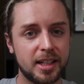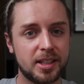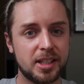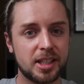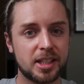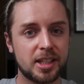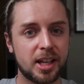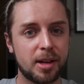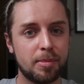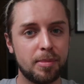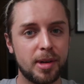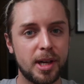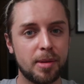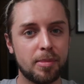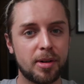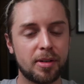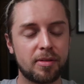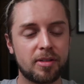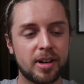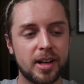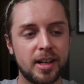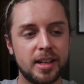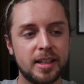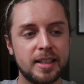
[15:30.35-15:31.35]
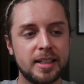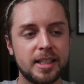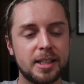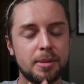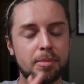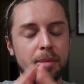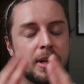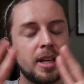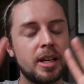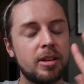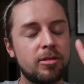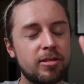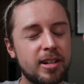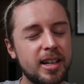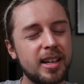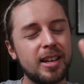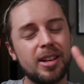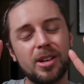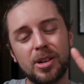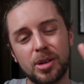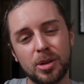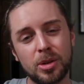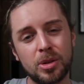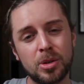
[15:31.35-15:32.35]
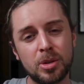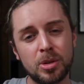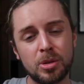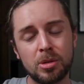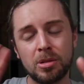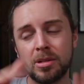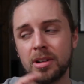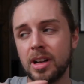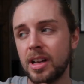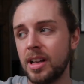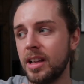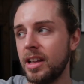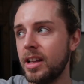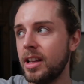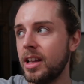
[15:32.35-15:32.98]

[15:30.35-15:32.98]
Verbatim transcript: It's just like me and my friends being really cool.